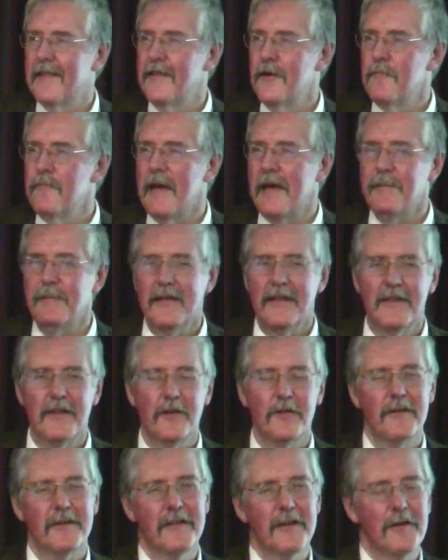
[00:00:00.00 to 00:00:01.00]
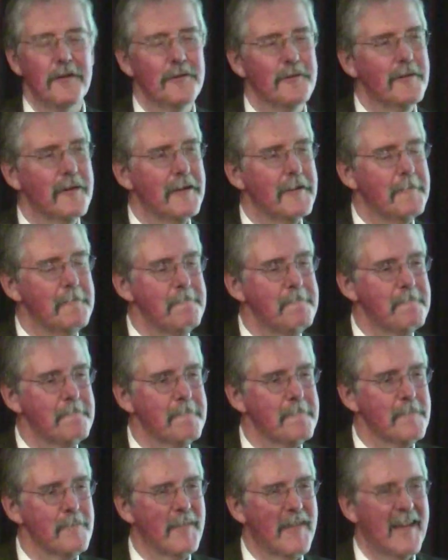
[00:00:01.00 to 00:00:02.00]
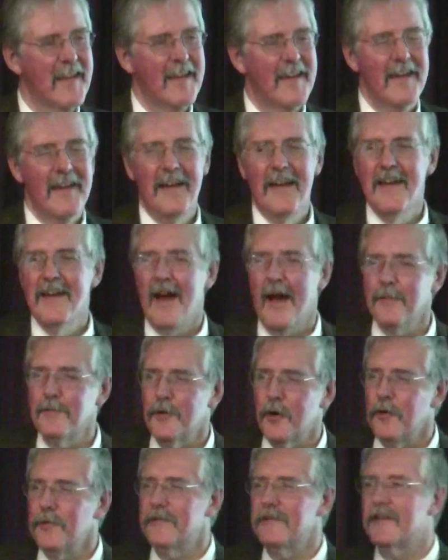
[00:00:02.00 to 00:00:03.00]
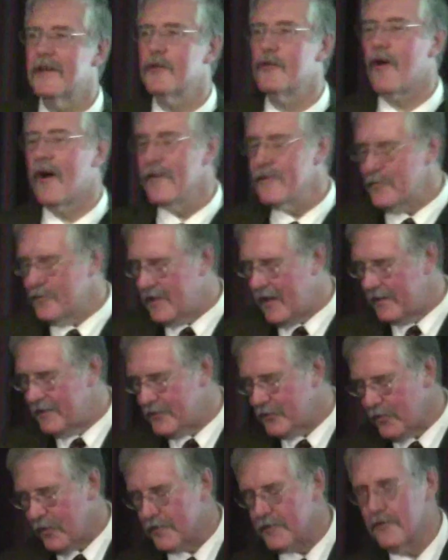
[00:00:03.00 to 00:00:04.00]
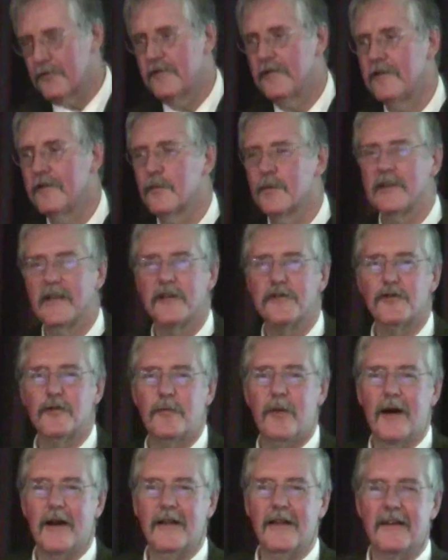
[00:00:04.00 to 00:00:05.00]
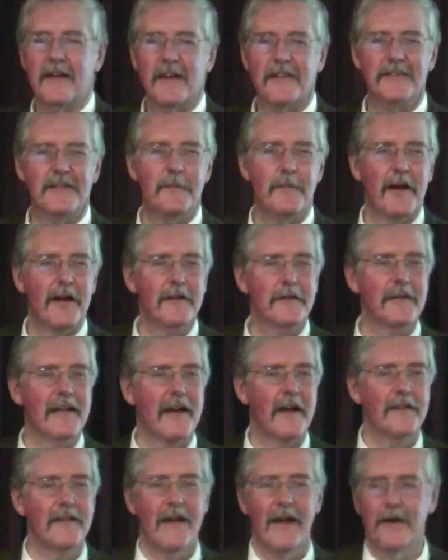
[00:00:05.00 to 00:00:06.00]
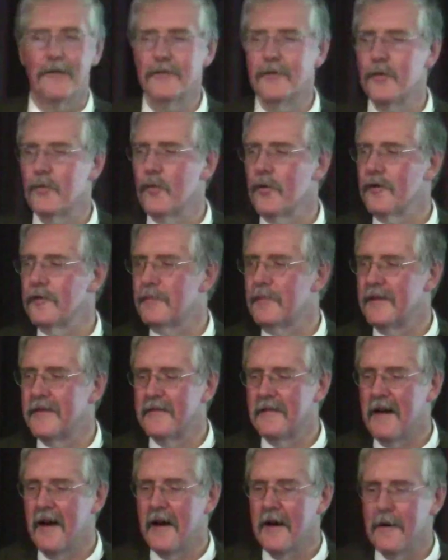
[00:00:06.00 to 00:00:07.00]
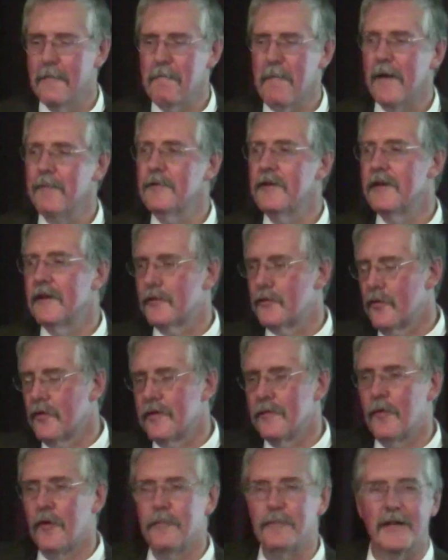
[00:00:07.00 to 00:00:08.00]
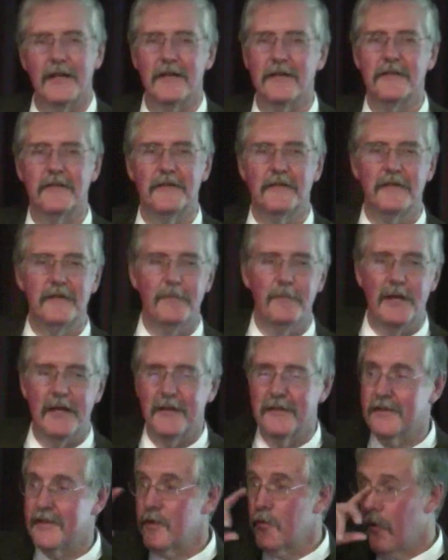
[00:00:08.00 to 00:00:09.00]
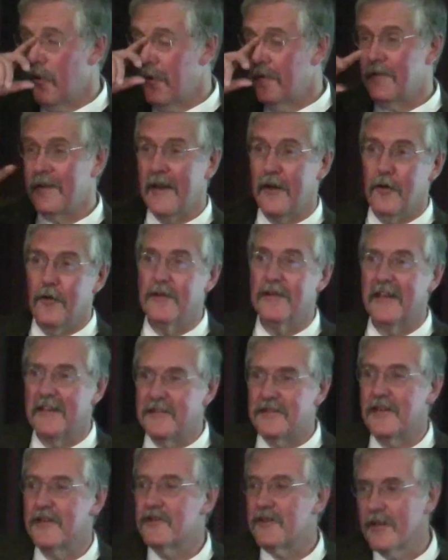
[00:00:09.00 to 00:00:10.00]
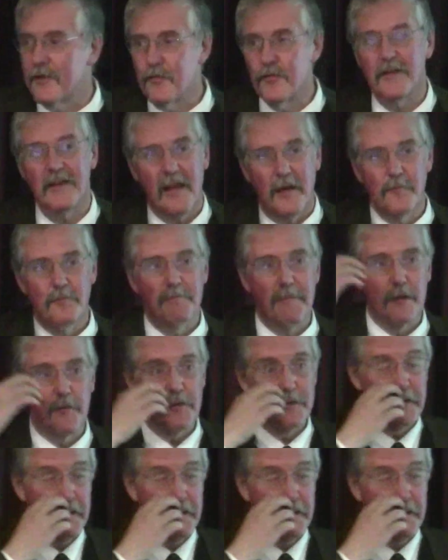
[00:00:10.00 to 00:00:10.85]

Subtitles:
there may be, I'm told that there are other data structures in the relational model in XML out in the world, but I'm going to ignore them all because they all essentially can be